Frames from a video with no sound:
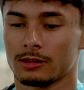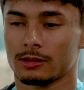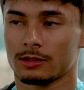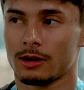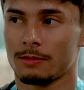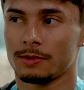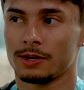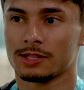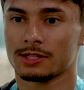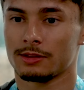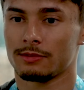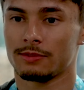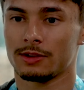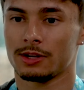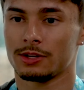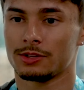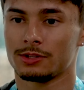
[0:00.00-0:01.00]
coming into the
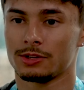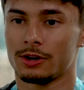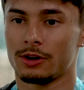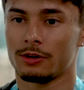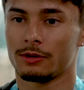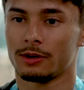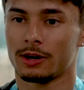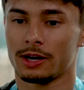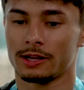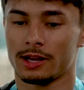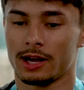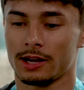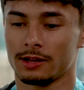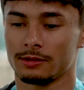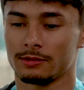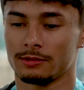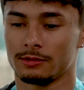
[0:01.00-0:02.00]
village, you know, I
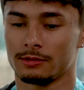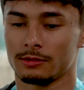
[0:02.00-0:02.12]
had